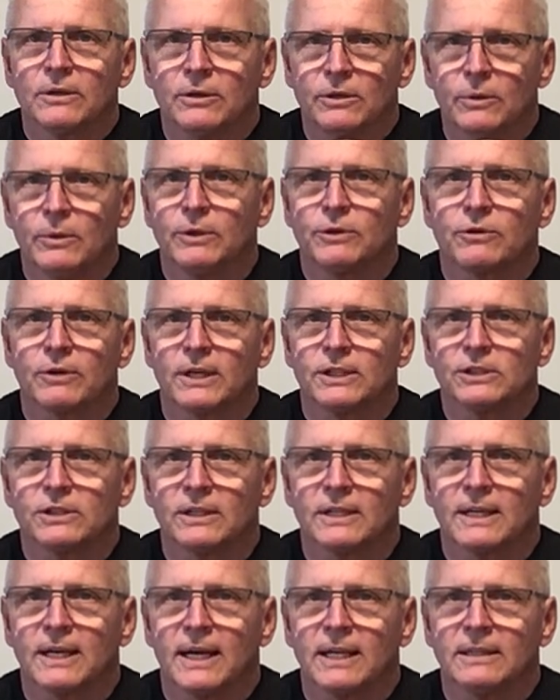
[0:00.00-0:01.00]
do we trust
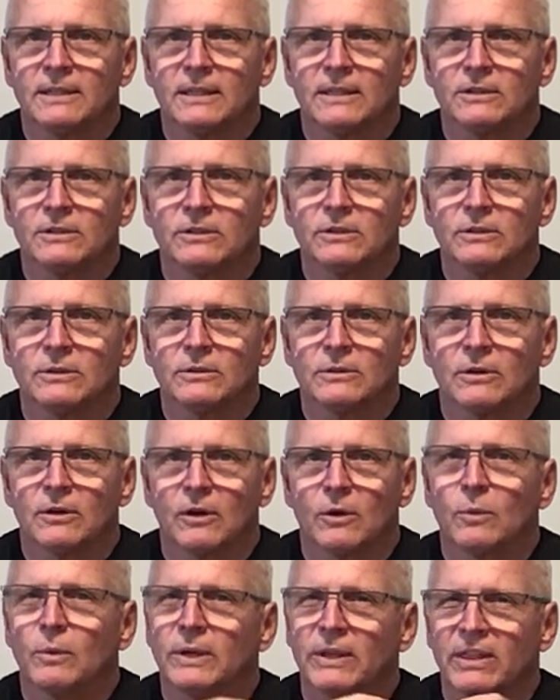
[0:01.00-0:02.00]
in God then too?
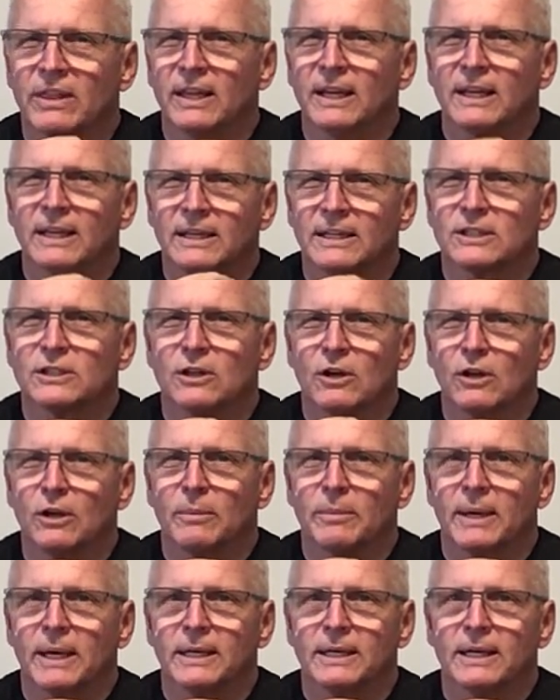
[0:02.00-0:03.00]
Or are we thinking it's all
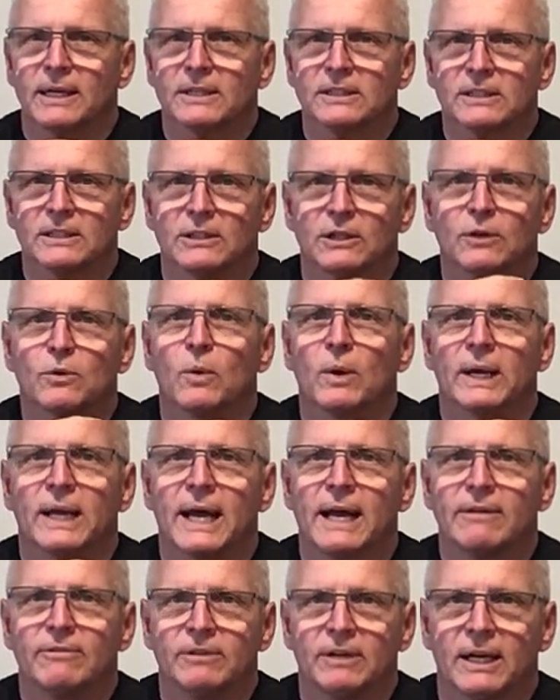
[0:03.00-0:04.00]
about us? And look what
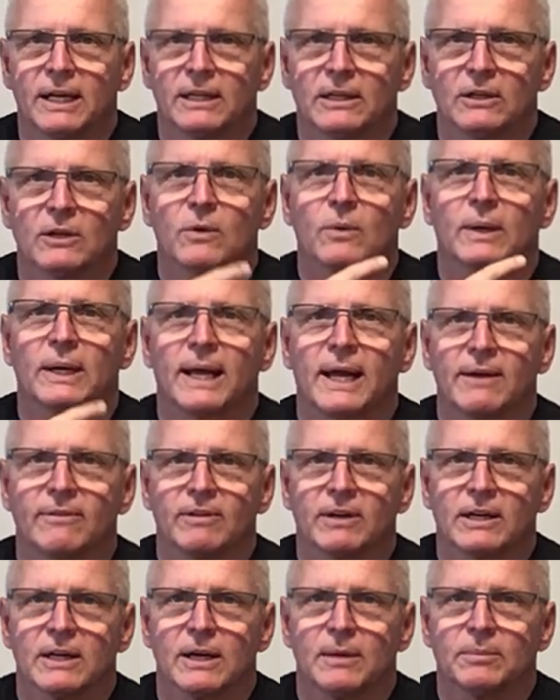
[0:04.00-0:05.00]
I've done. Look what I've
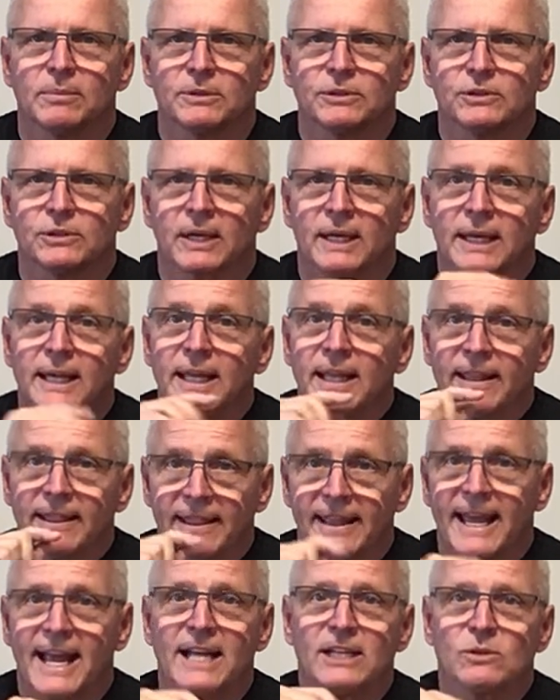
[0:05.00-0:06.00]
accomplished.
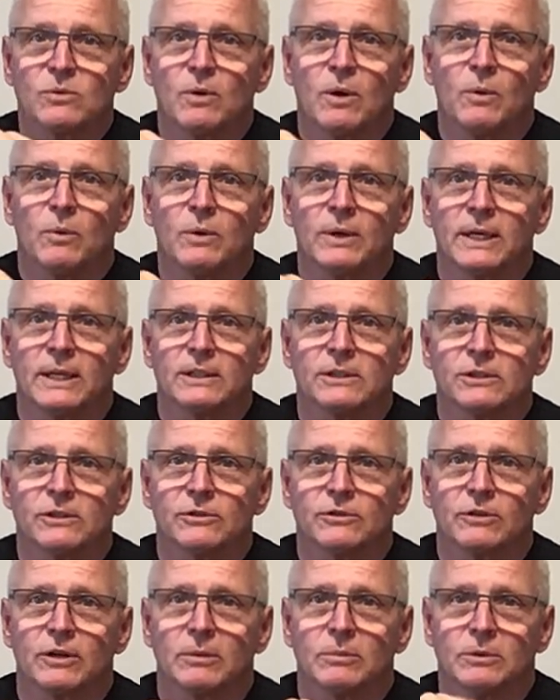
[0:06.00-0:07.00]
That's what will get us
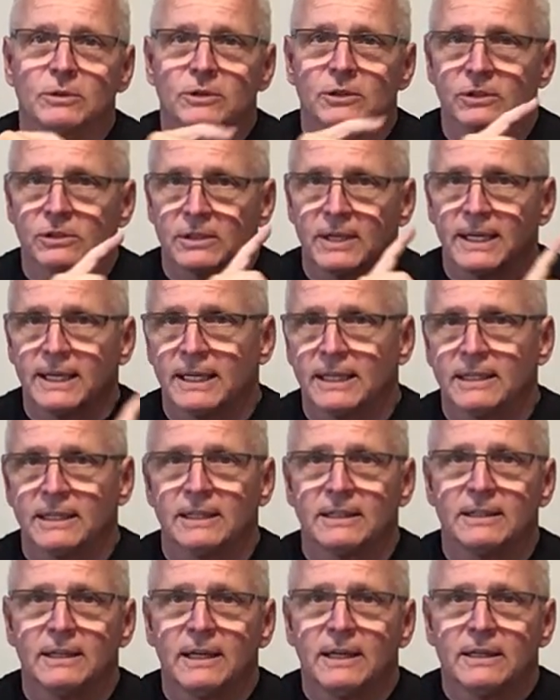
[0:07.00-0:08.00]
in trouble, just like it
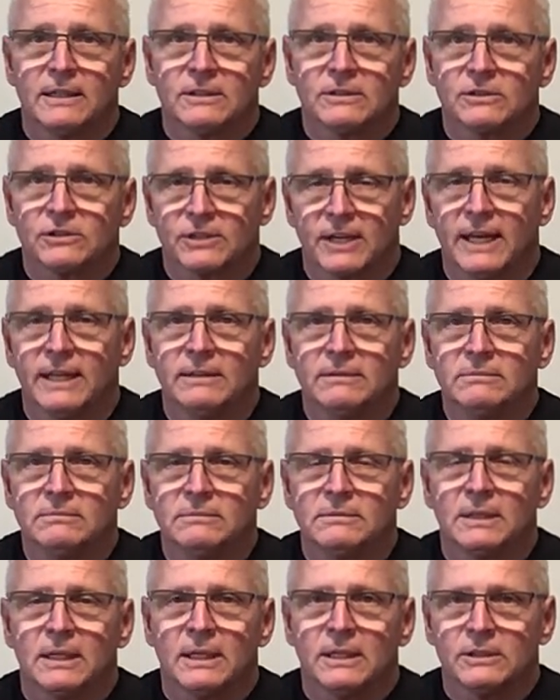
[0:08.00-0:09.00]
did Satan,
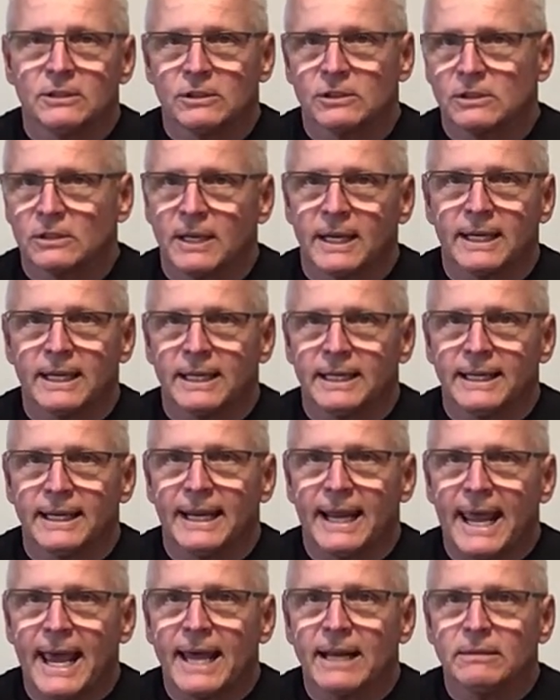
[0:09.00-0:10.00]
just like it
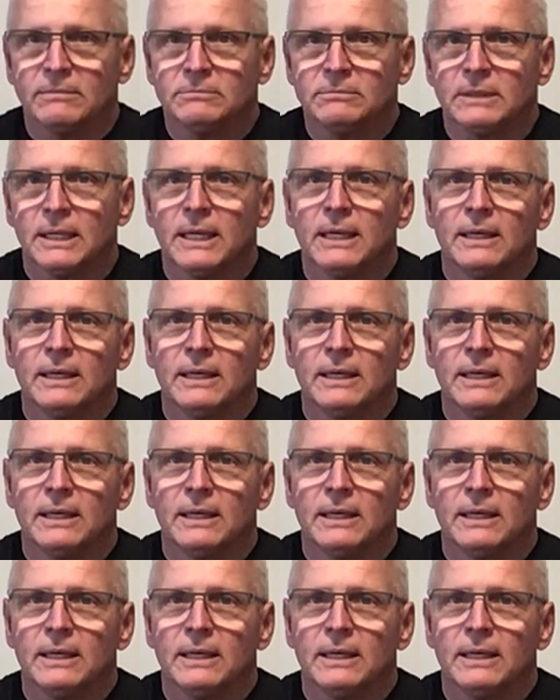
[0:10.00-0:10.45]
did Adam